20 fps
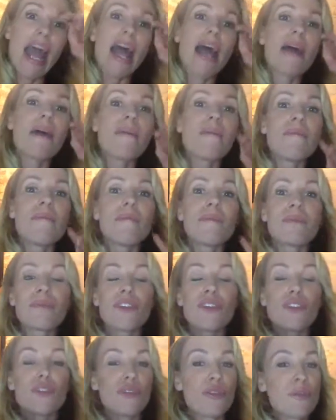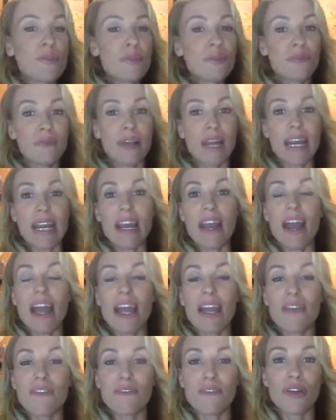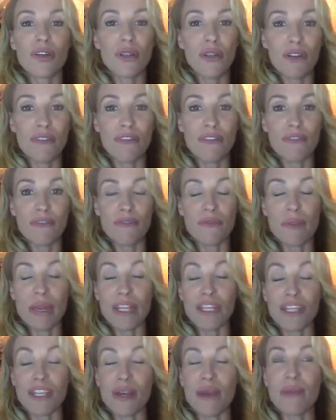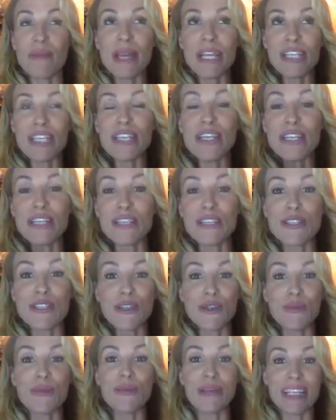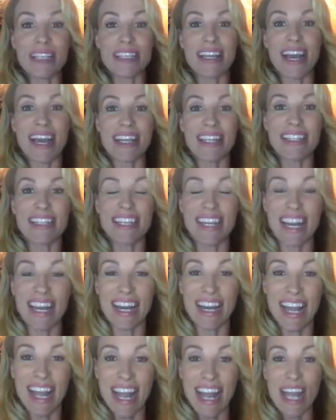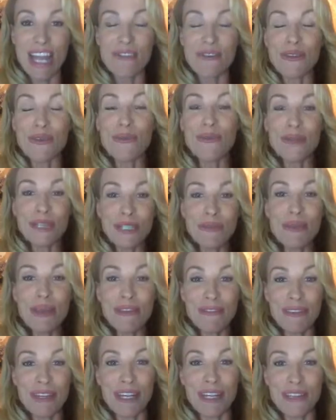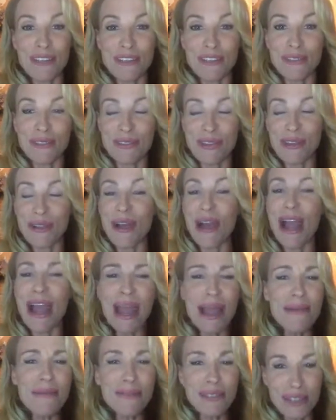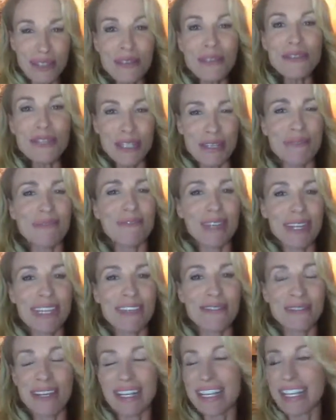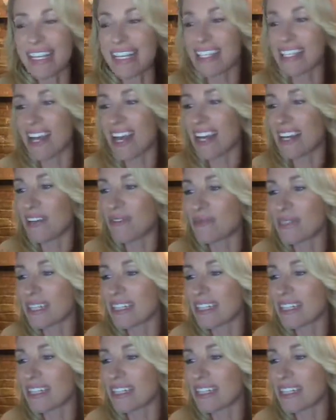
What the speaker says: The group's free. I offer a lot of information. I'm actually super excited today. If you watch my videos, you'll know I am usually really, really excited.